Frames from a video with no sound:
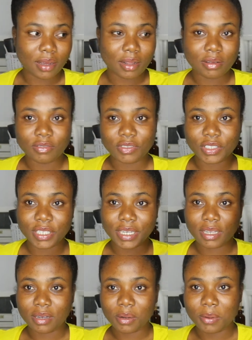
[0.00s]
all over
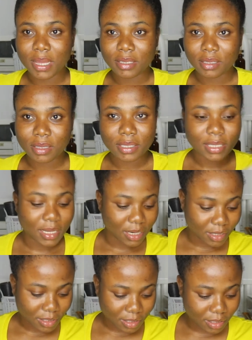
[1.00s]
in the wax
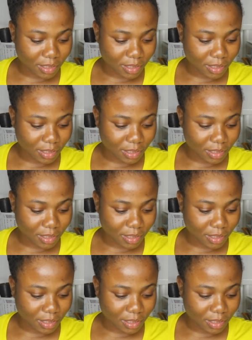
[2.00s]
containers.